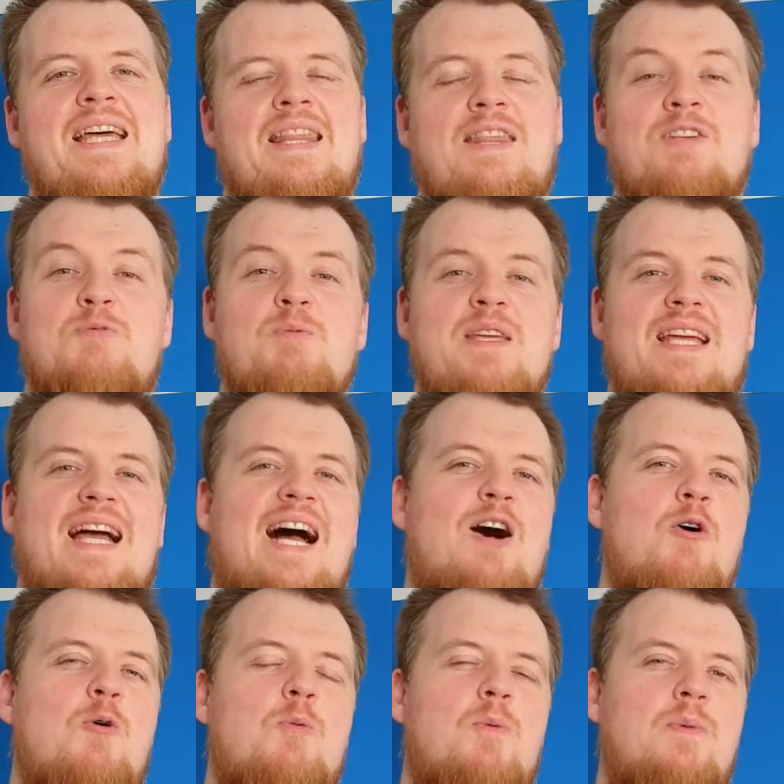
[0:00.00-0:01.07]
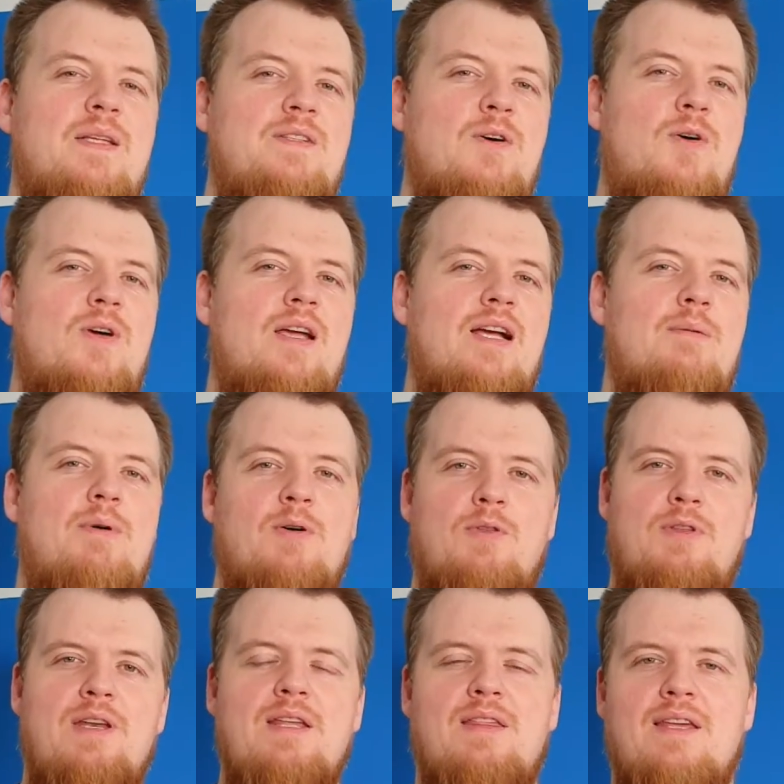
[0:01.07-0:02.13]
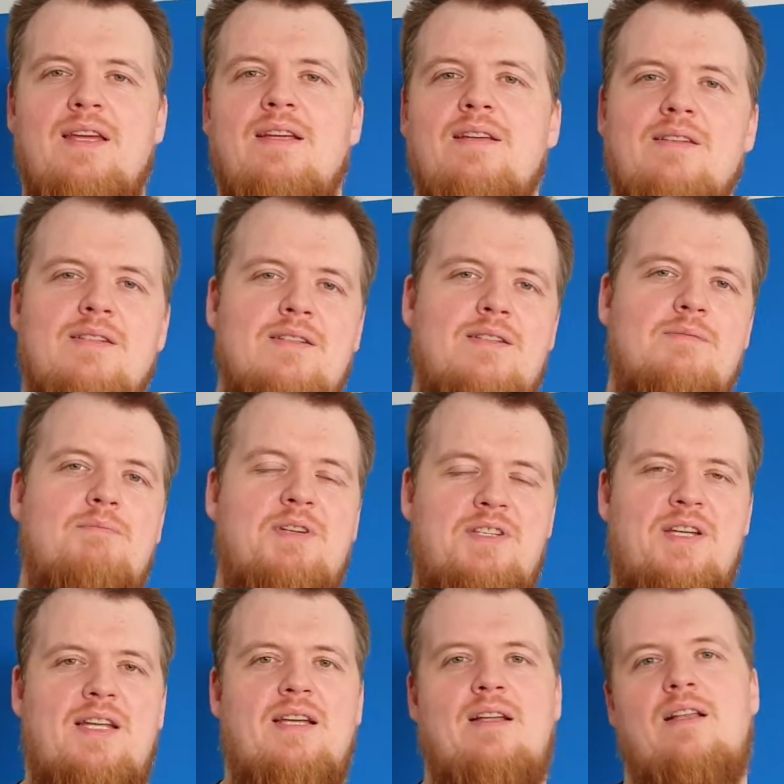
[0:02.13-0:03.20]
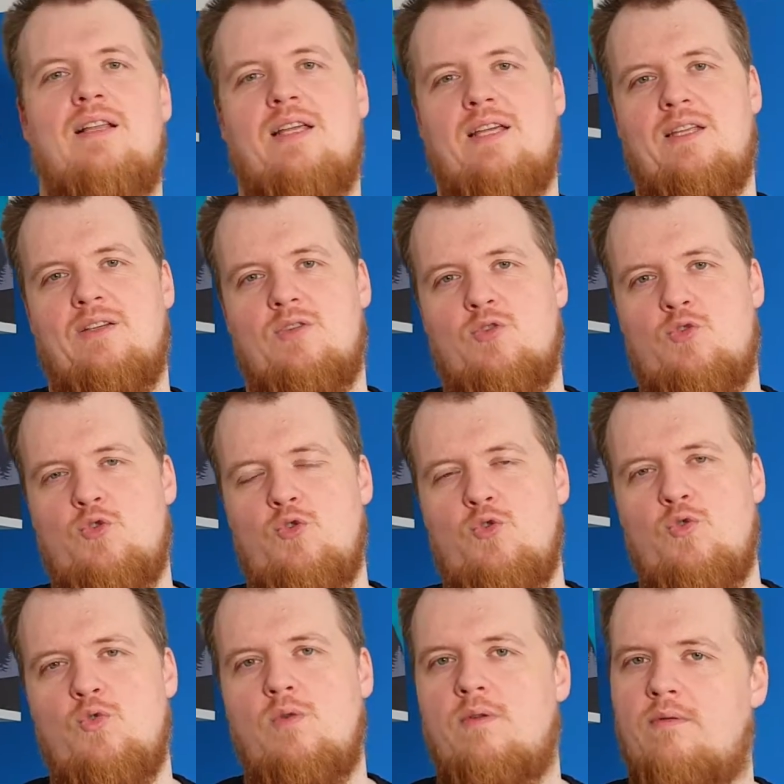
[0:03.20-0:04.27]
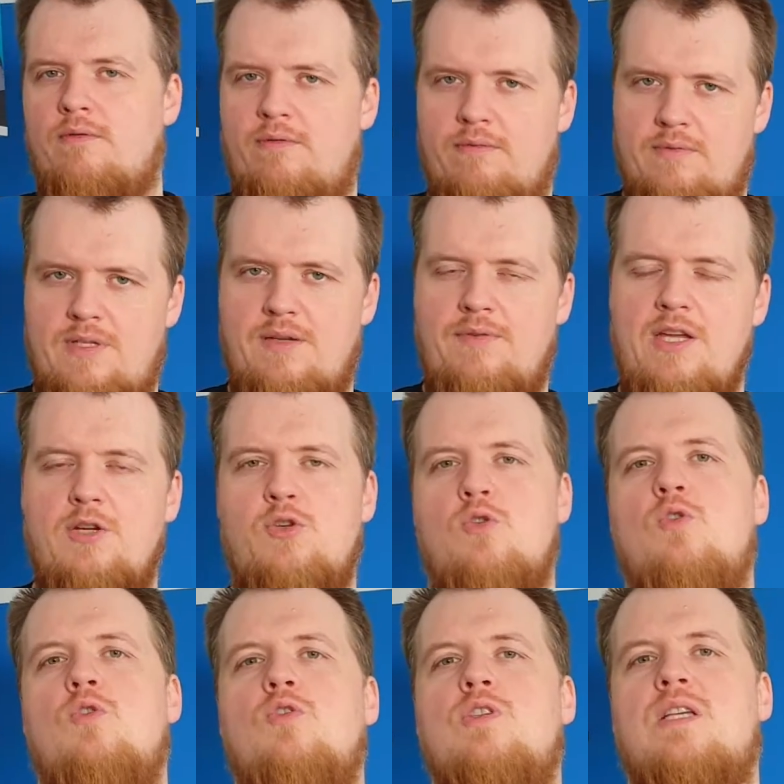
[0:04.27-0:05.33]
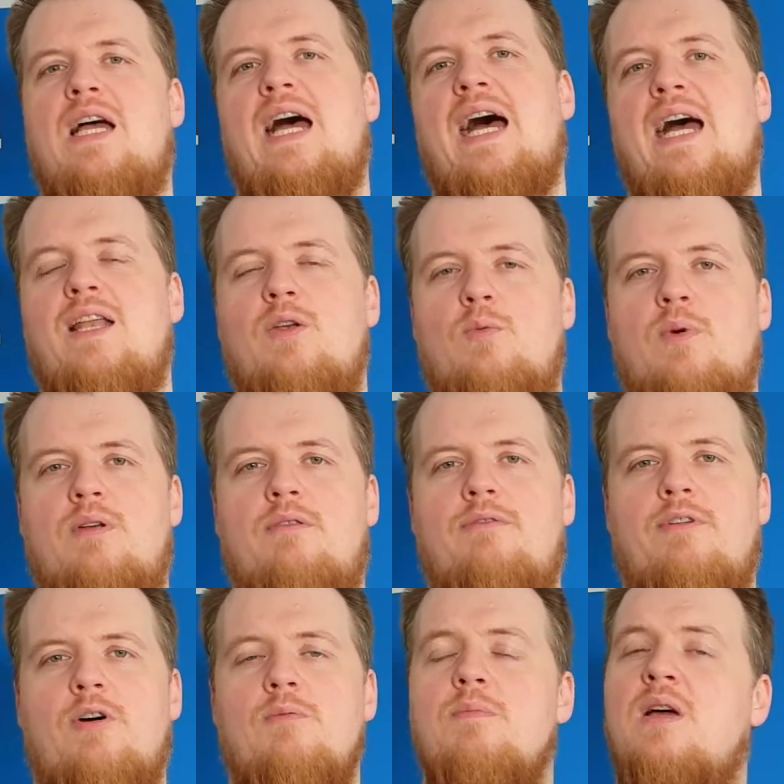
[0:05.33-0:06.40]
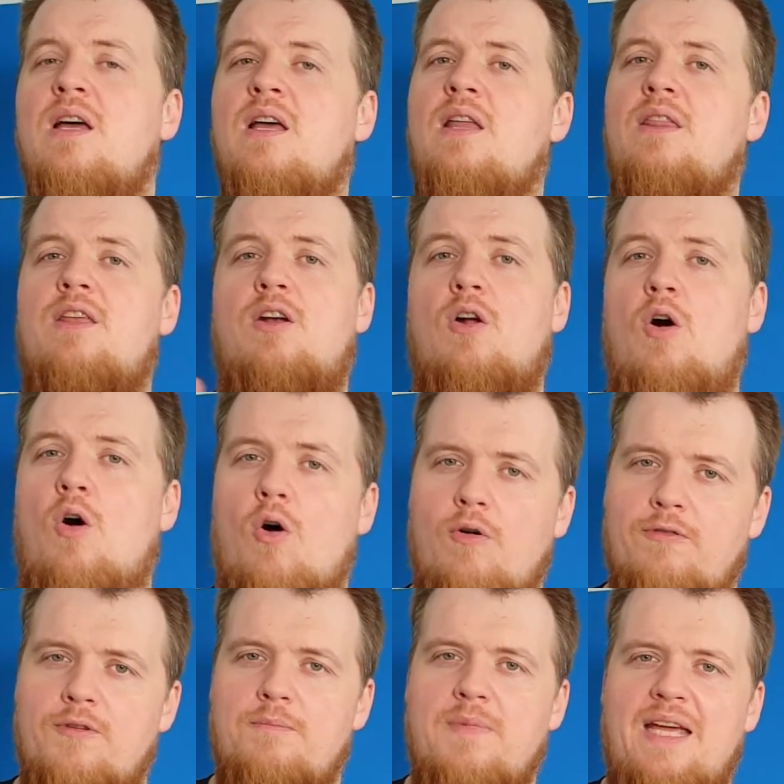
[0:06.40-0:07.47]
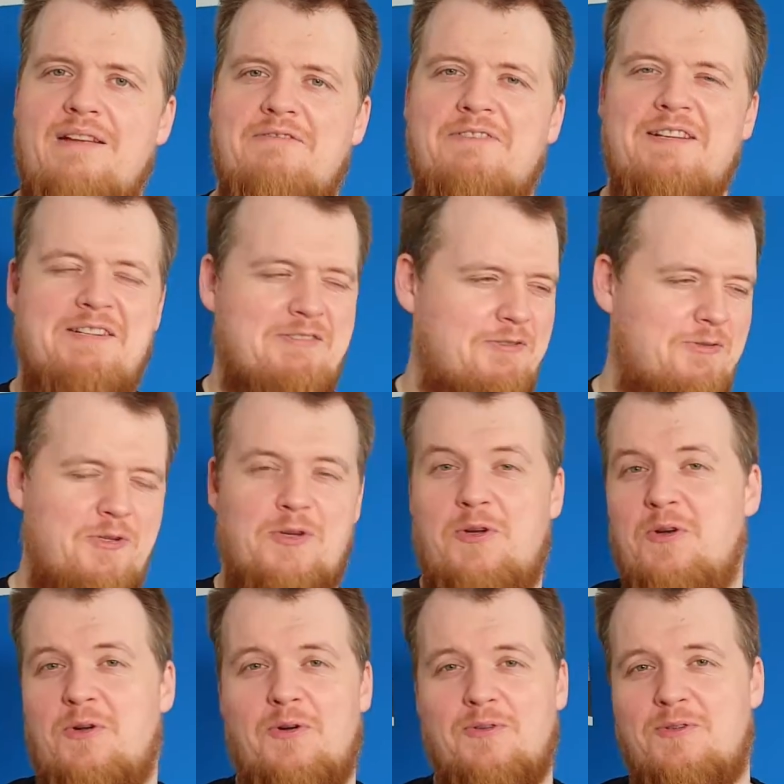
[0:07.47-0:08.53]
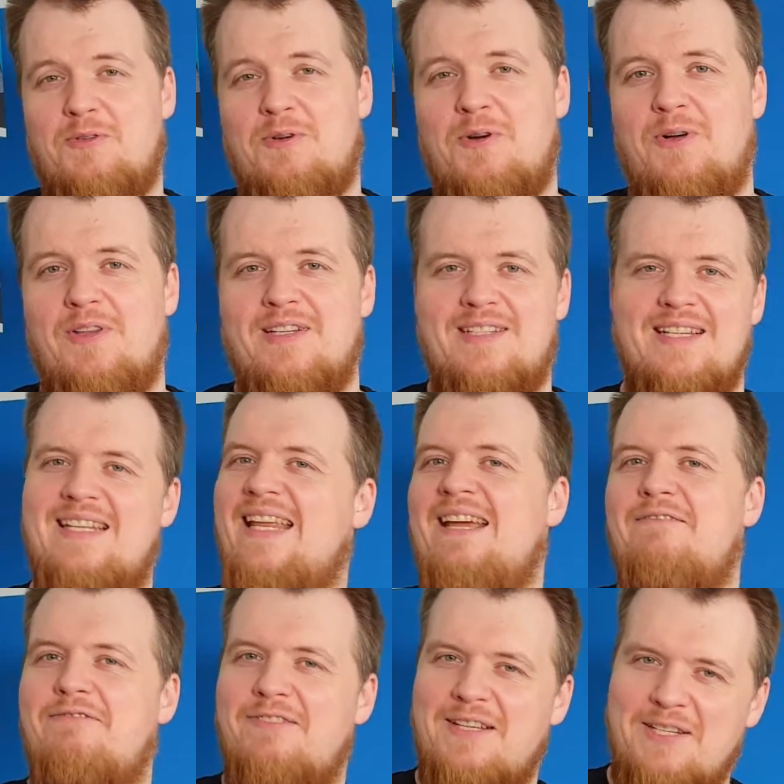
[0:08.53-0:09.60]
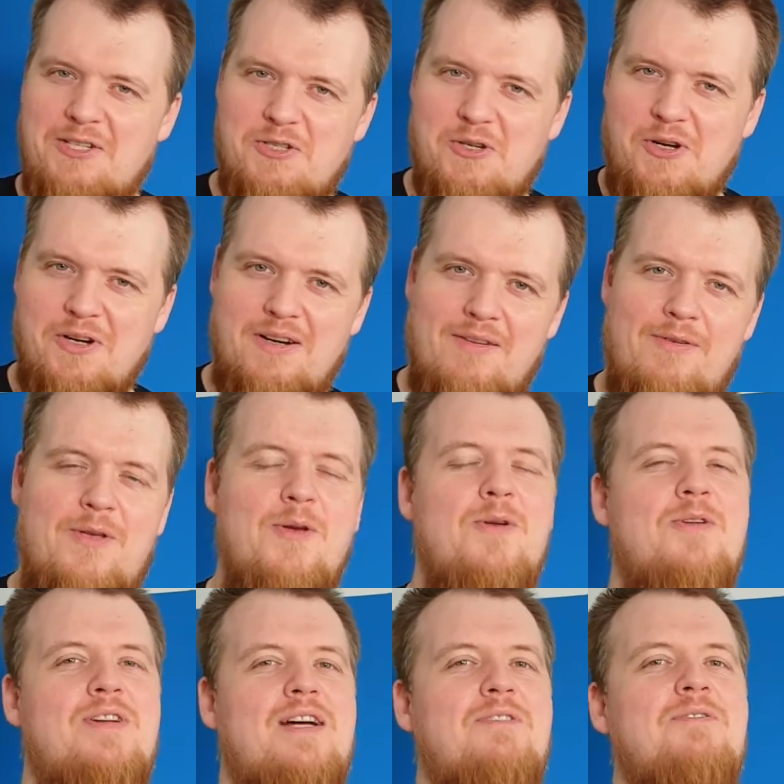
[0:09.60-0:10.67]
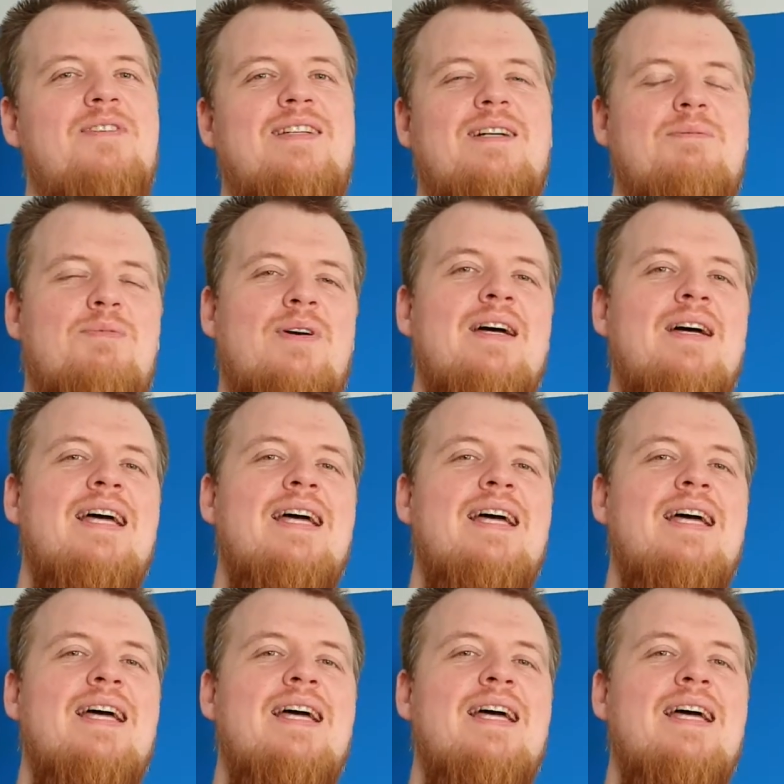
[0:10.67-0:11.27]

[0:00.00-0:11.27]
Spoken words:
This week I will be talking about three things, particularly two TV shows and one film. They're all from Netflix, so you could also call this a Netflix Short Review Roundup.